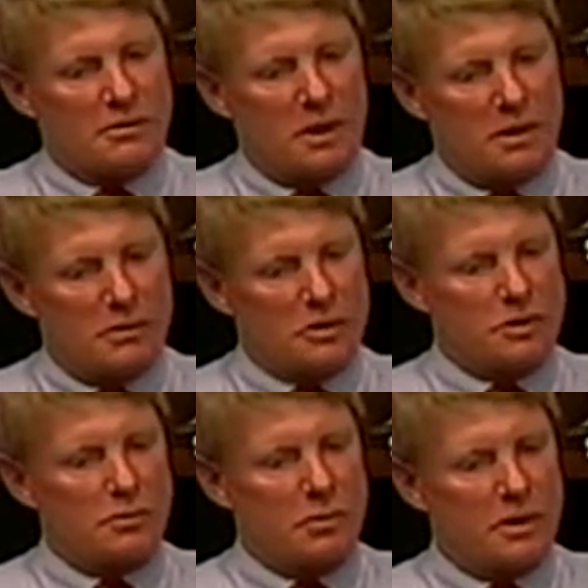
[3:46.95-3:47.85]
To me, the
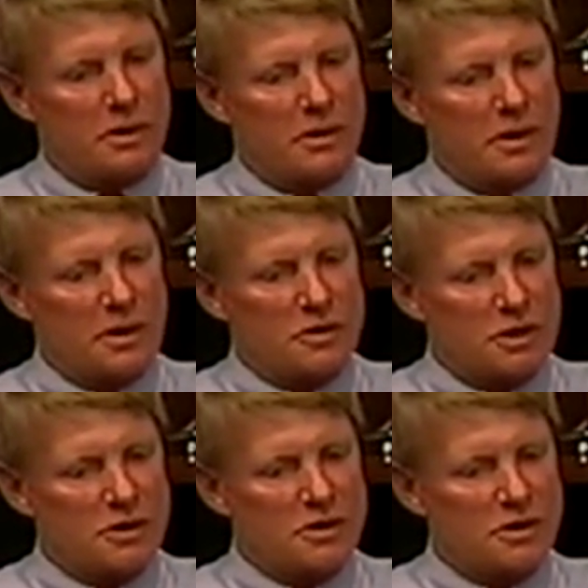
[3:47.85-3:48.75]
most important thing a
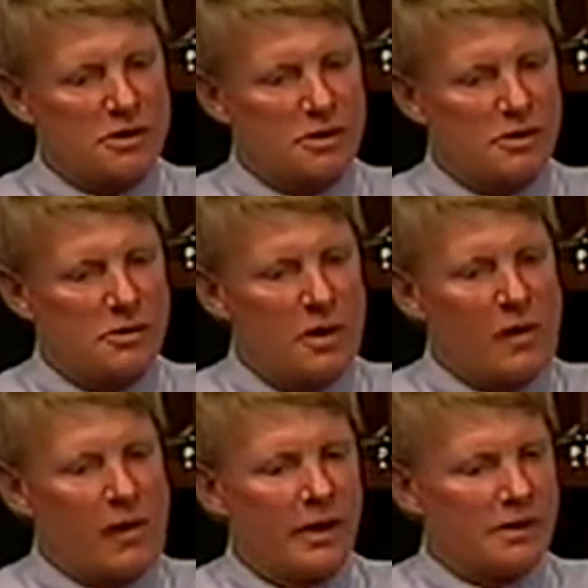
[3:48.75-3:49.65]
judge can do
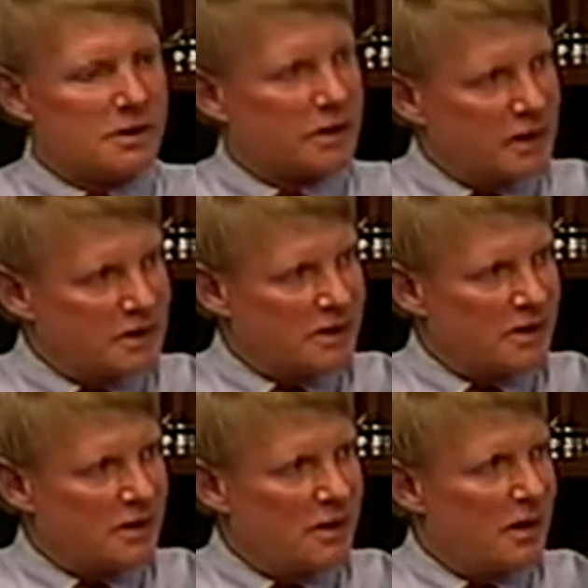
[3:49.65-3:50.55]
is
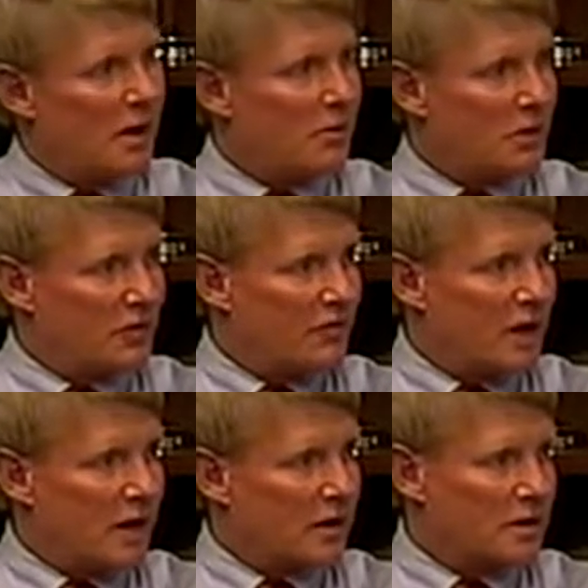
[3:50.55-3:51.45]
listen and be
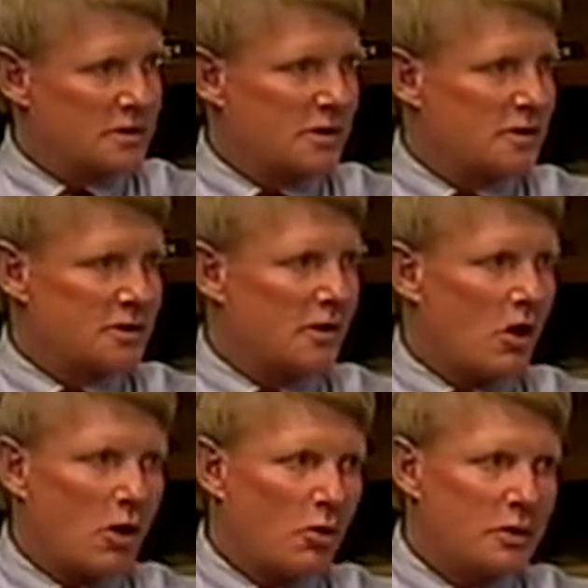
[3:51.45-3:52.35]
fair, because it isn't
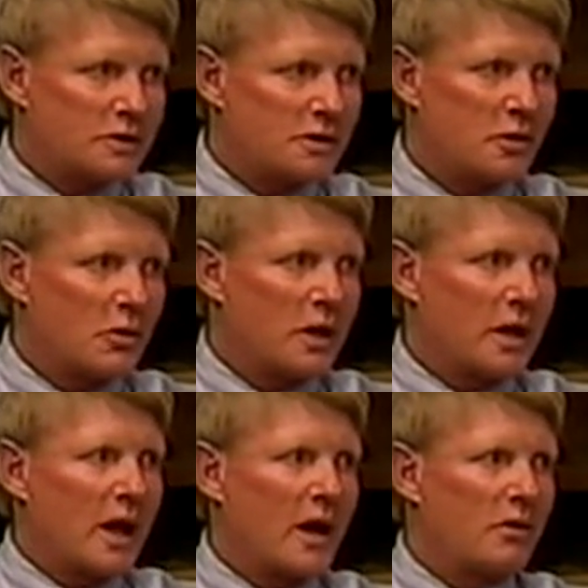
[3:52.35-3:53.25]
always going to
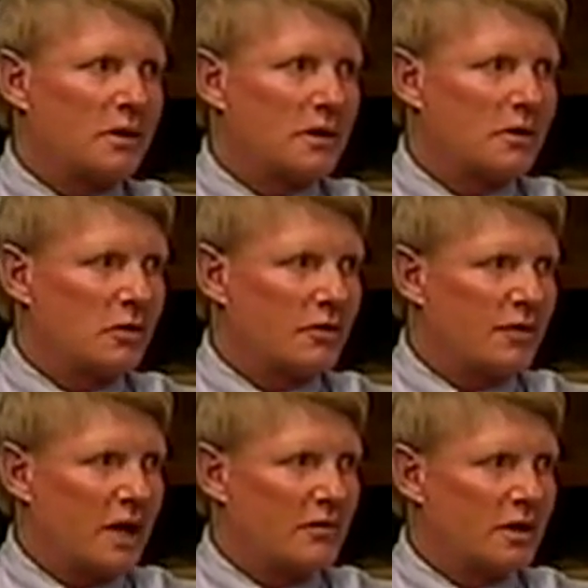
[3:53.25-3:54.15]
work out in your
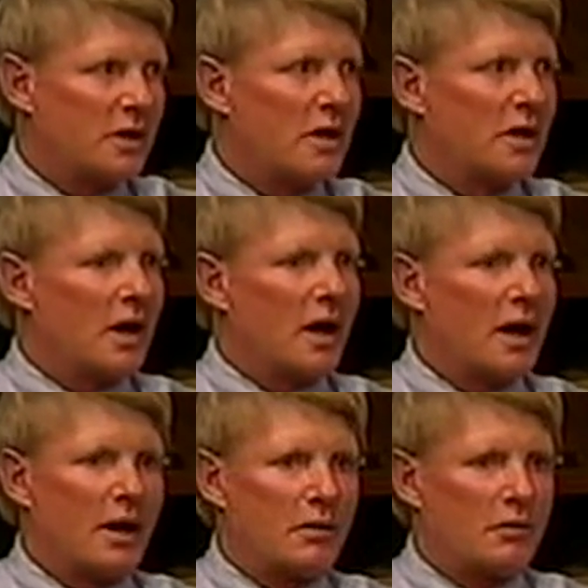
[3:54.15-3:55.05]
favor,
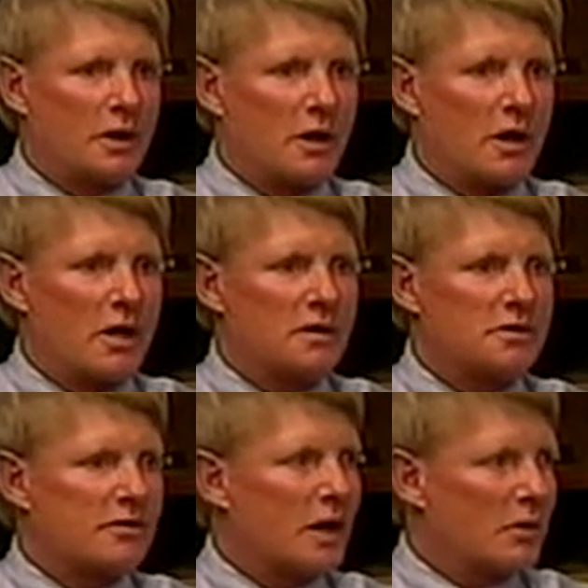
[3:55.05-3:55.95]
regardless
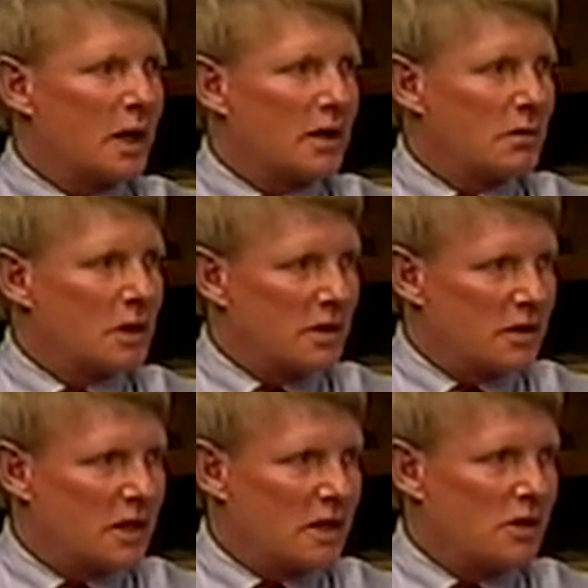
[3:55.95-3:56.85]
of how right you may
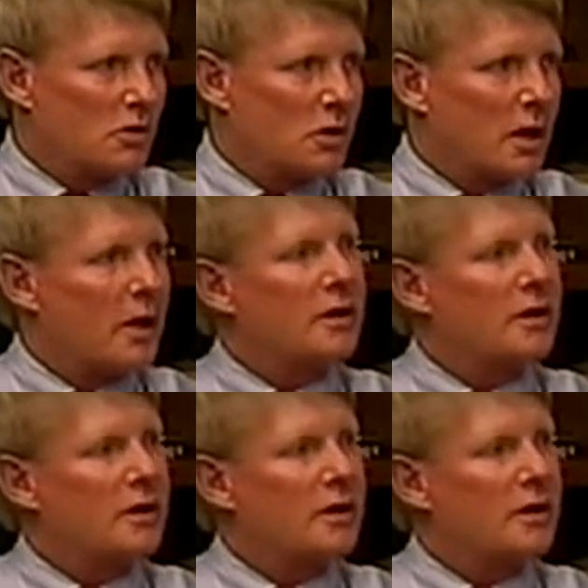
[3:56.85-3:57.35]
think you are.